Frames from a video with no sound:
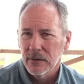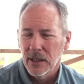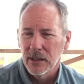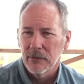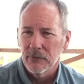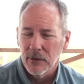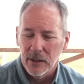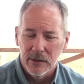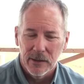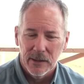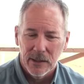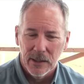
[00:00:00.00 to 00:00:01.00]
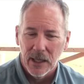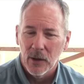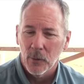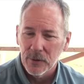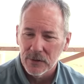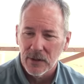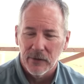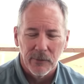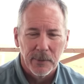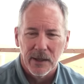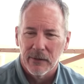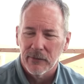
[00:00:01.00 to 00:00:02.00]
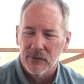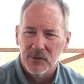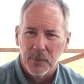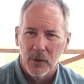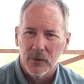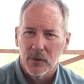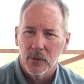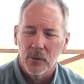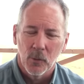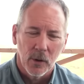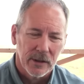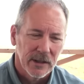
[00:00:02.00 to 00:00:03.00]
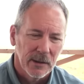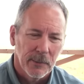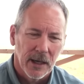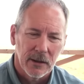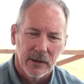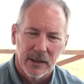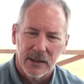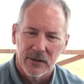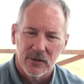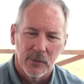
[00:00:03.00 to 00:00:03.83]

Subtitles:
And everybody I've ever spoke to who worked in a model like this,